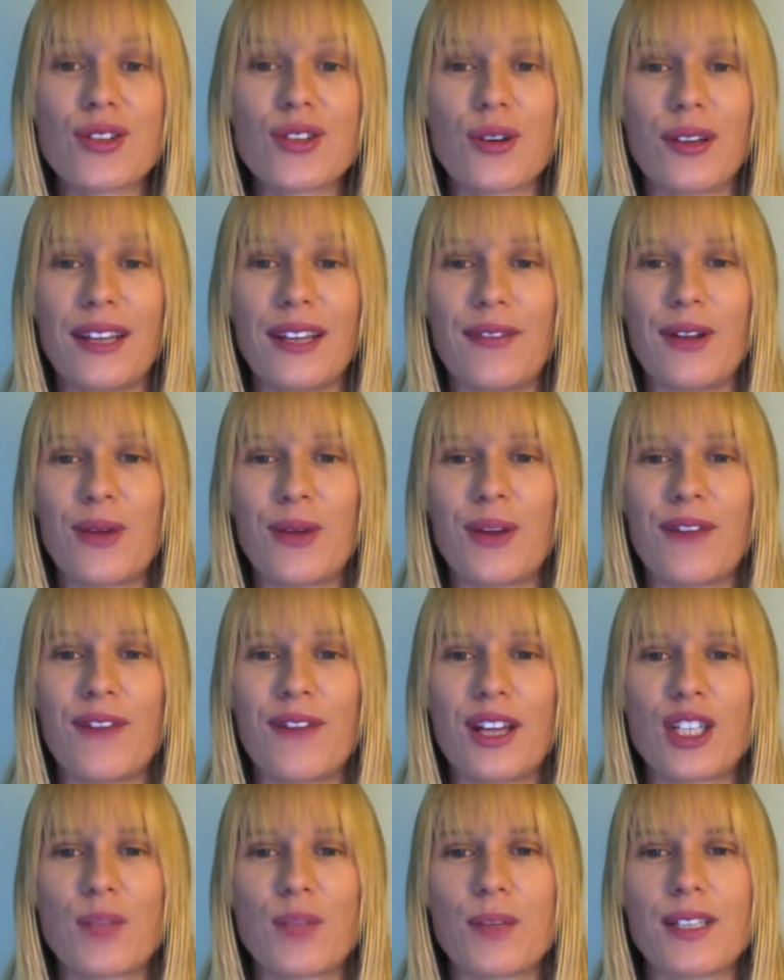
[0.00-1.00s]
so leafy green
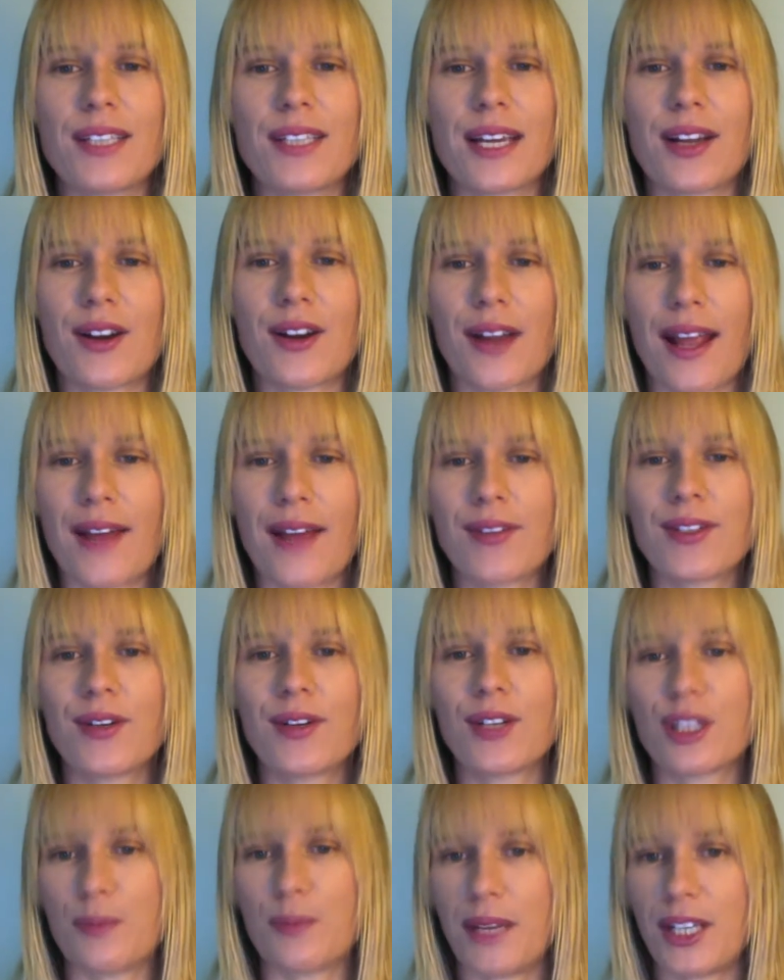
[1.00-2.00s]
vegetables like our kales and
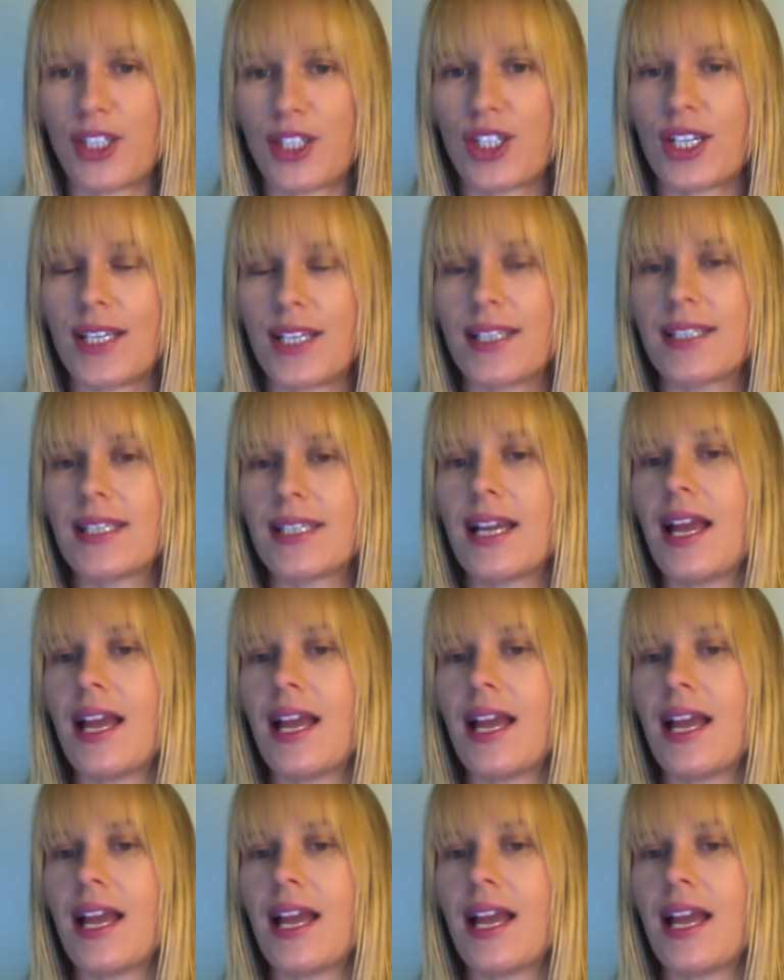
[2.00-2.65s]
our spinaches,